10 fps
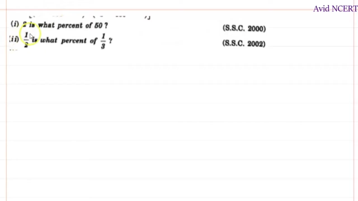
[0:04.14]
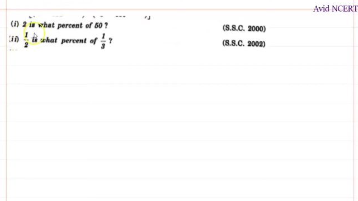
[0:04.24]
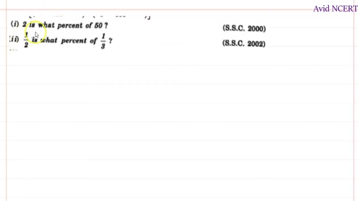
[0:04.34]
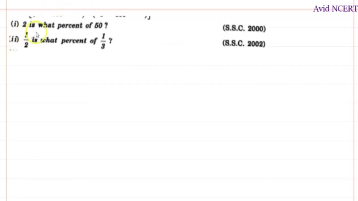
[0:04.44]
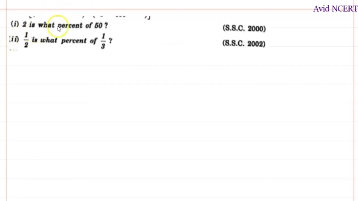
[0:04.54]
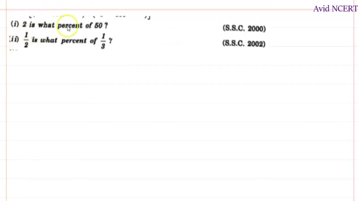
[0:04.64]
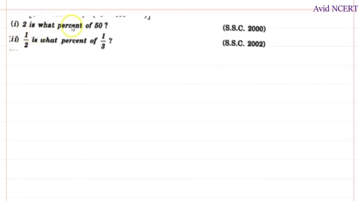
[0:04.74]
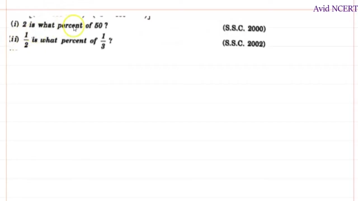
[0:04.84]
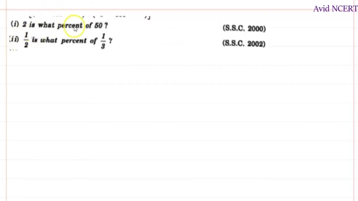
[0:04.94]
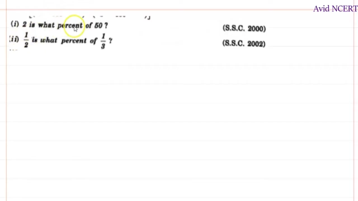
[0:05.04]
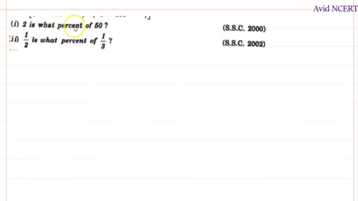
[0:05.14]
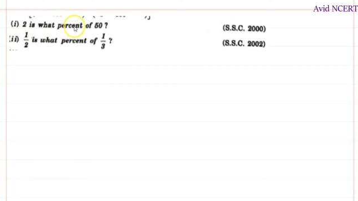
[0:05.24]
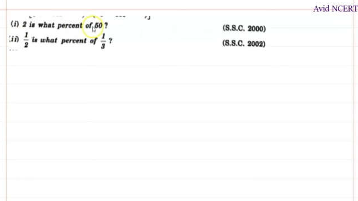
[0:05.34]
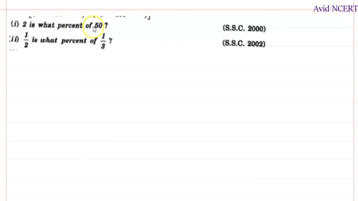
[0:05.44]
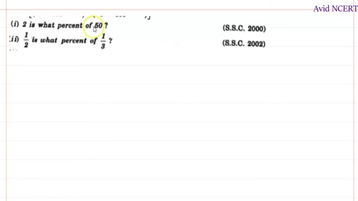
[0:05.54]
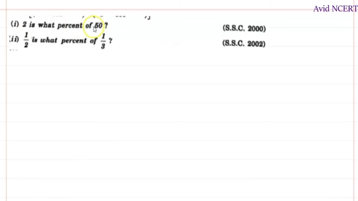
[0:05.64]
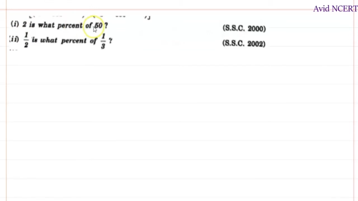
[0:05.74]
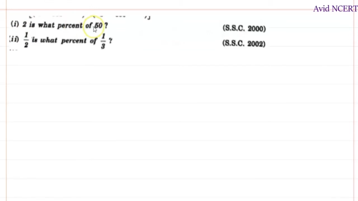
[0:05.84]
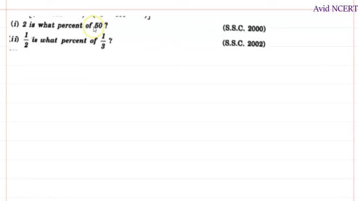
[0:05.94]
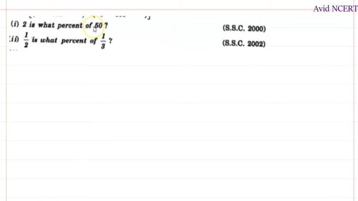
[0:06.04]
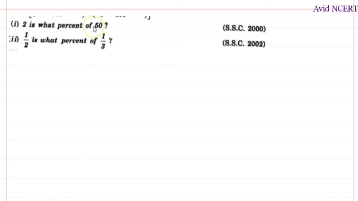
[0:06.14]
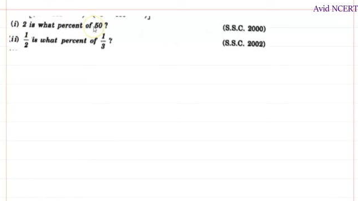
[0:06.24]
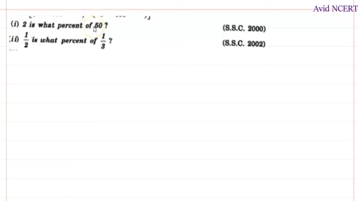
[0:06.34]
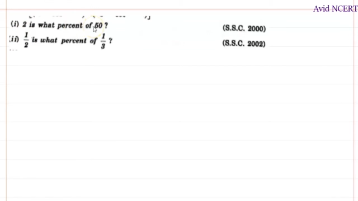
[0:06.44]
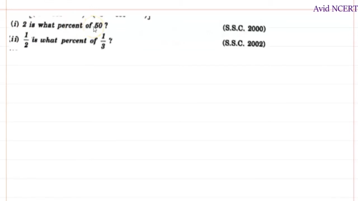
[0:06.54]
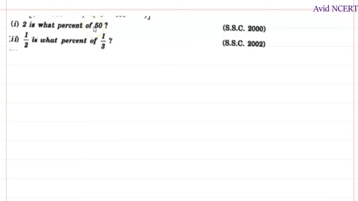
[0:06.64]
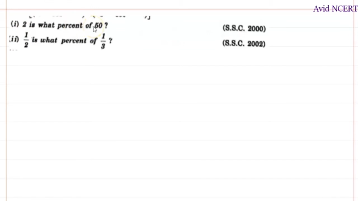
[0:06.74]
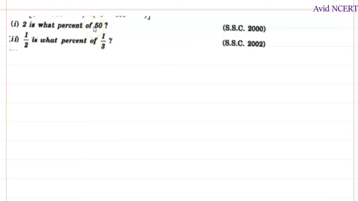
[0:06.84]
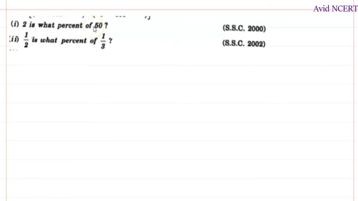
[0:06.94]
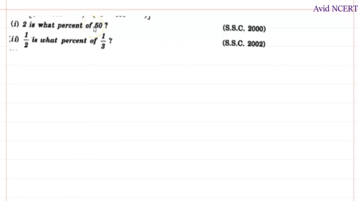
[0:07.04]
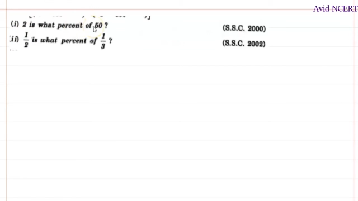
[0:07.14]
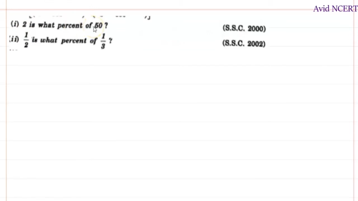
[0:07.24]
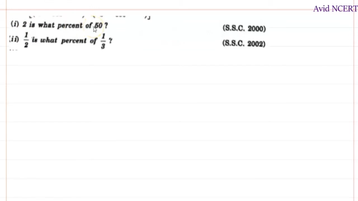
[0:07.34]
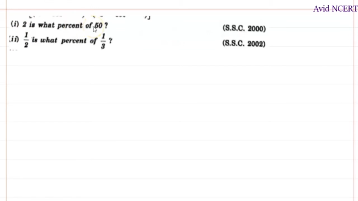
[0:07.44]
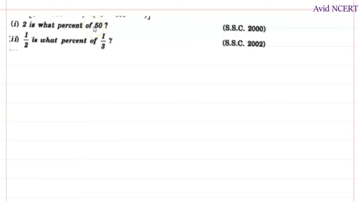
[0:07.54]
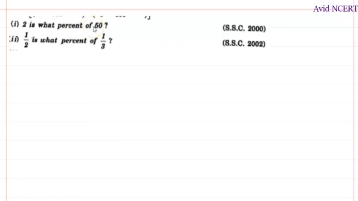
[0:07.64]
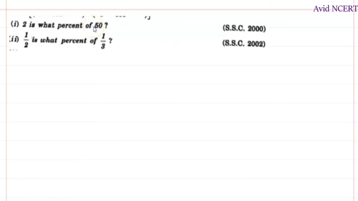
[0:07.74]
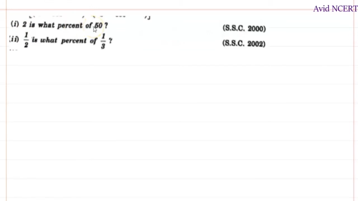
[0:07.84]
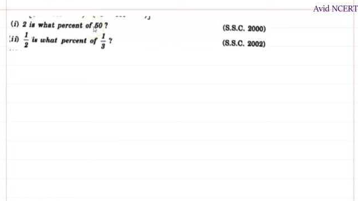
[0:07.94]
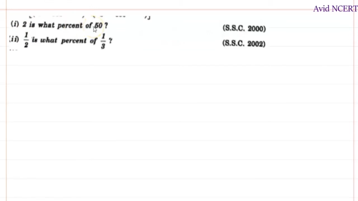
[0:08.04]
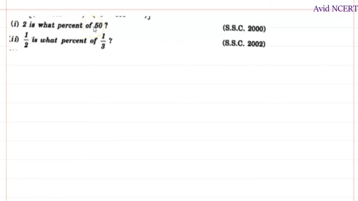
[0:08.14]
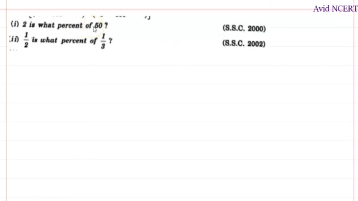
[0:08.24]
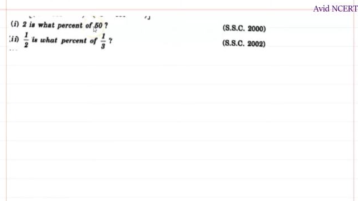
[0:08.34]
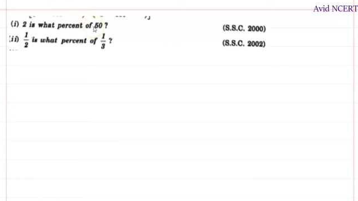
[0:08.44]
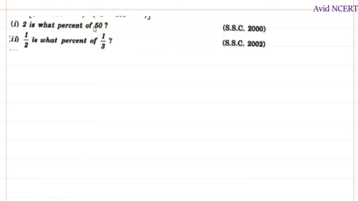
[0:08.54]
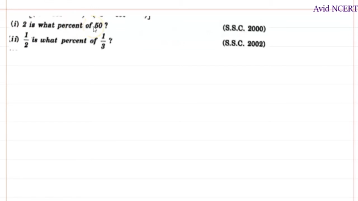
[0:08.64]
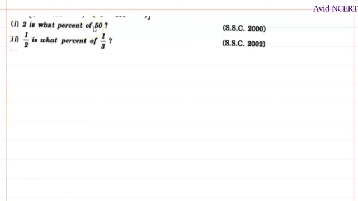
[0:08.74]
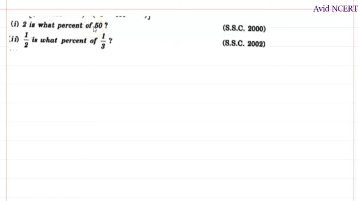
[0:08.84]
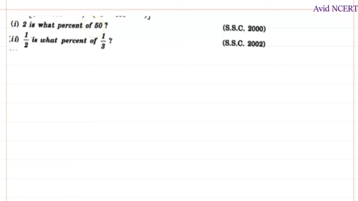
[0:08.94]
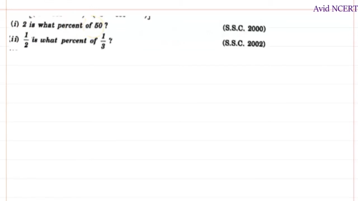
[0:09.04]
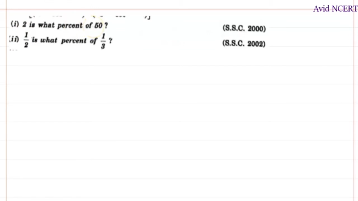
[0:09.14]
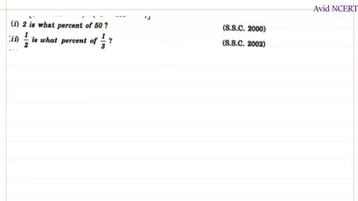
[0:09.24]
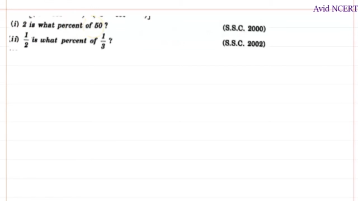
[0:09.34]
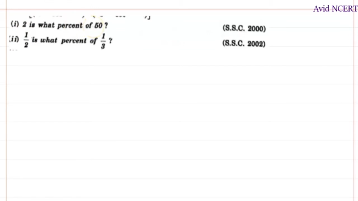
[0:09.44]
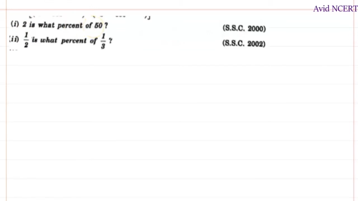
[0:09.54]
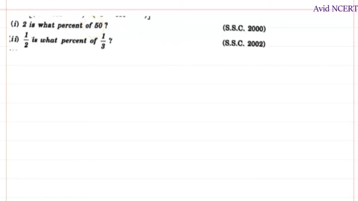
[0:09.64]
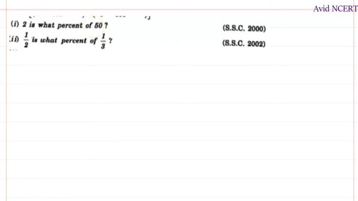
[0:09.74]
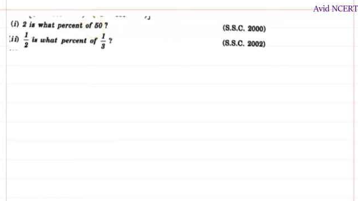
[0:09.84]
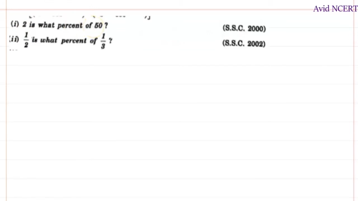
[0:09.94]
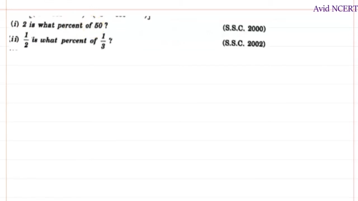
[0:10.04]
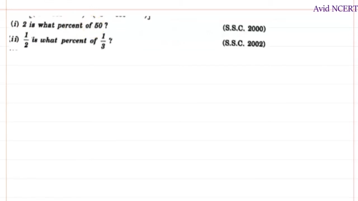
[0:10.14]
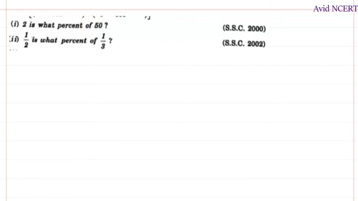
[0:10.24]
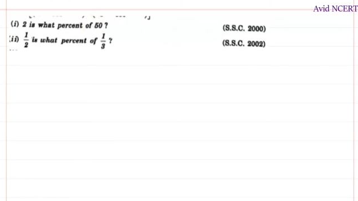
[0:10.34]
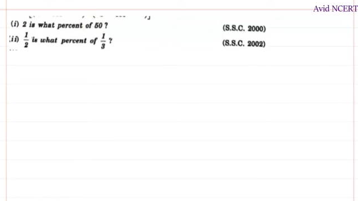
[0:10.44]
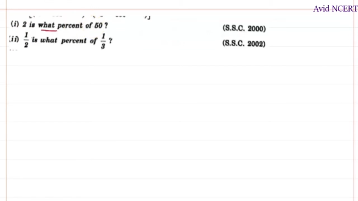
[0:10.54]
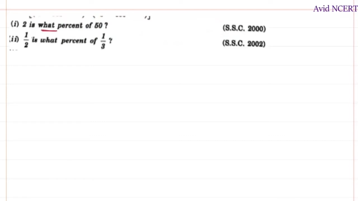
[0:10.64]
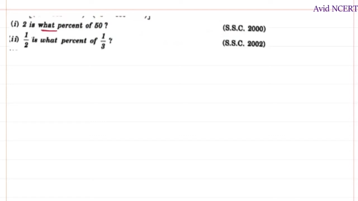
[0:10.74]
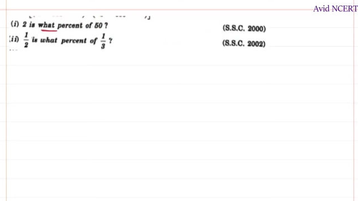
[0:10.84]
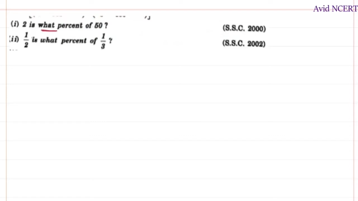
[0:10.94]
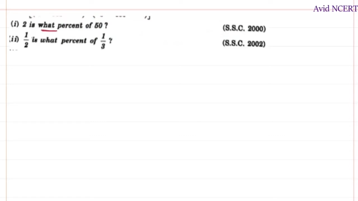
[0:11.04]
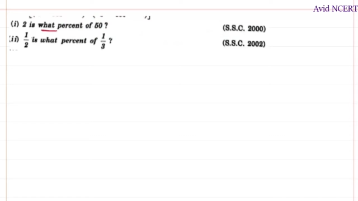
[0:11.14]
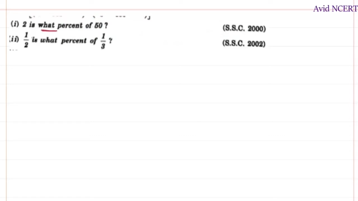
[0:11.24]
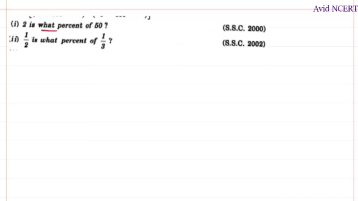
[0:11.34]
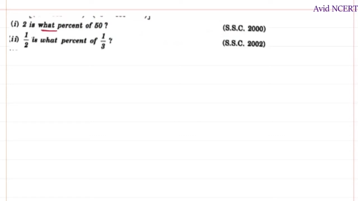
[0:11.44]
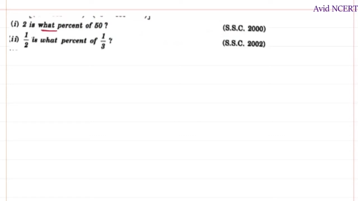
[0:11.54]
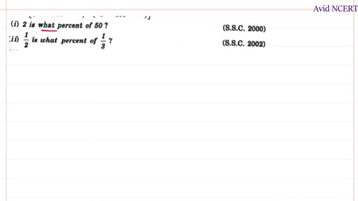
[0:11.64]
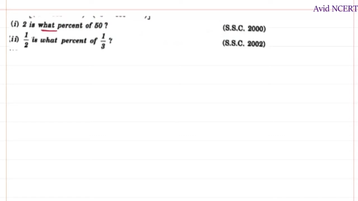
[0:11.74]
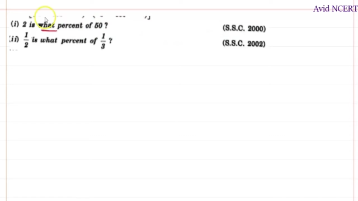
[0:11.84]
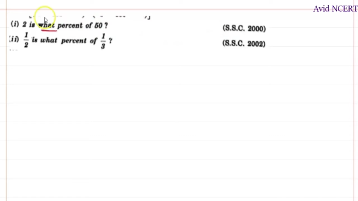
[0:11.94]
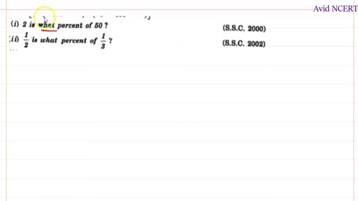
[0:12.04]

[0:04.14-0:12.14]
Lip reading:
[unreadable: no face in view]